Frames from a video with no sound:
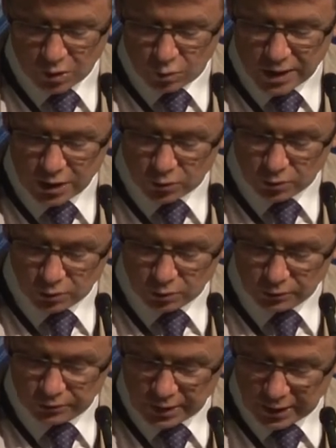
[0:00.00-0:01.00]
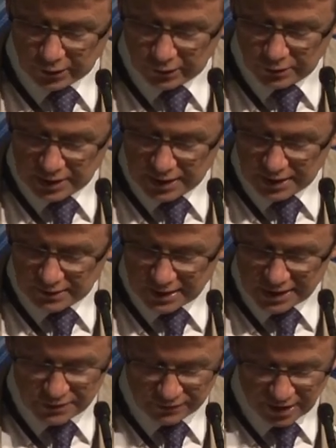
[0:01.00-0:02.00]
We all know
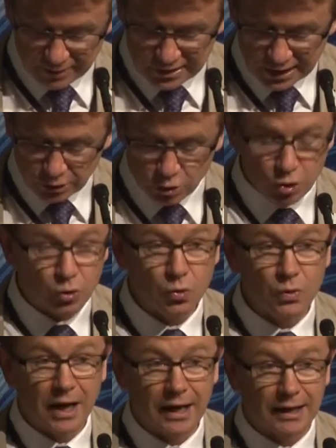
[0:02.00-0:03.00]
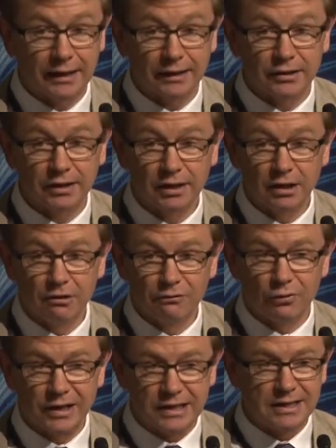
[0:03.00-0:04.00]
these families are too hard
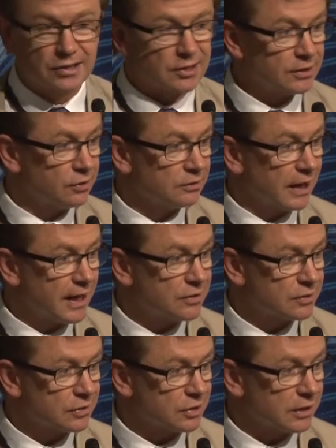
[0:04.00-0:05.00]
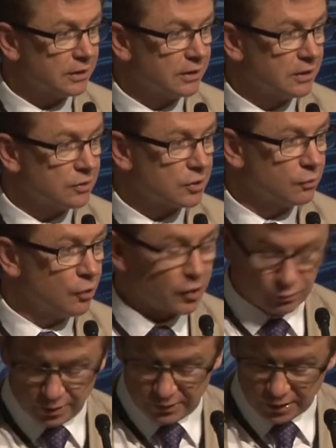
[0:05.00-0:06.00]
for any single agency to work
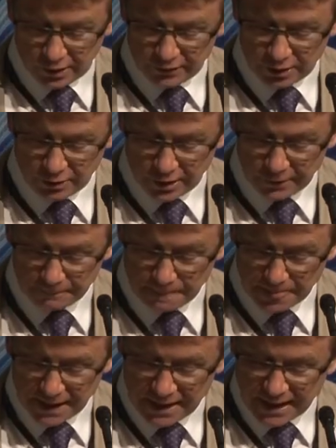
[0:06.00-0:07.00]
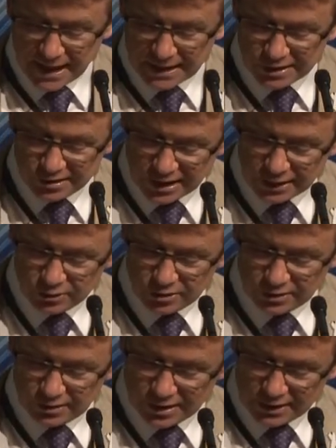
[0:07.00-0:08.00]
with on their own. As, Dej,
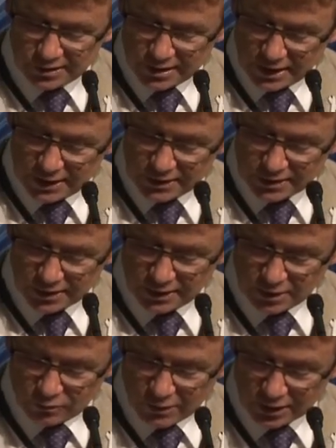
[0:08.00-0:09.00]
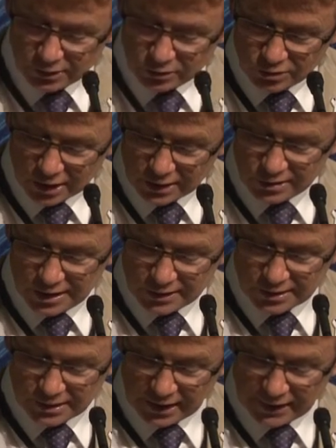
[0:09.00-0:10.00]
as Des Runyan showed us
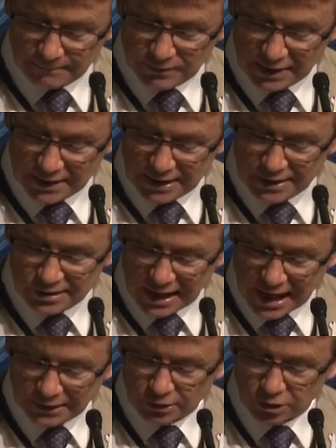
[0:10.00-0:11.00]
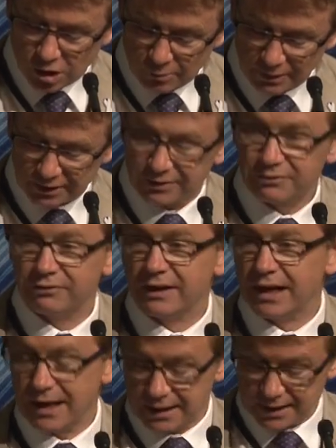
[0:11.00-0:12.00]
yesterday, it's uncommon for